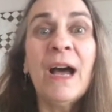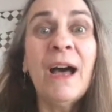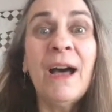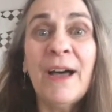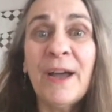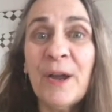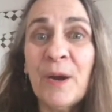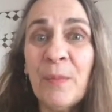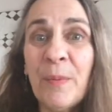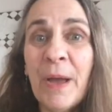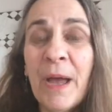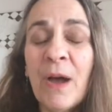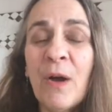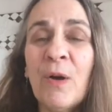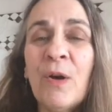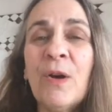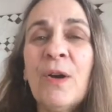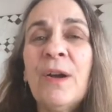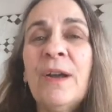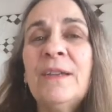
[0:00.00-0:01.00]
a higher
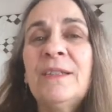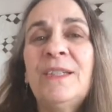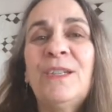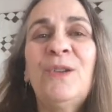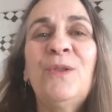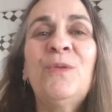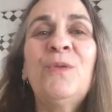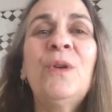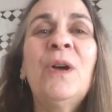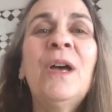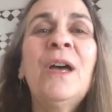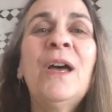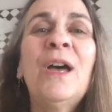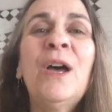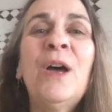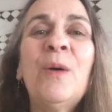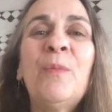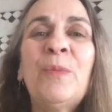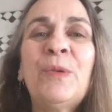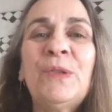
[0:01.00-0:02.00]
power as you
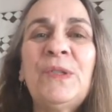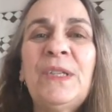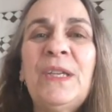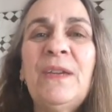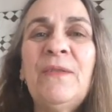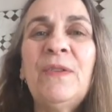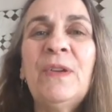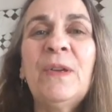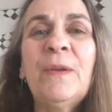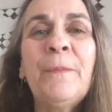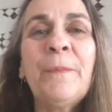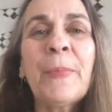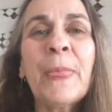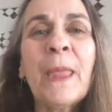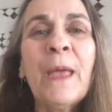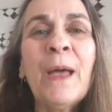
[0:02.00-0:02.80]
perceive it.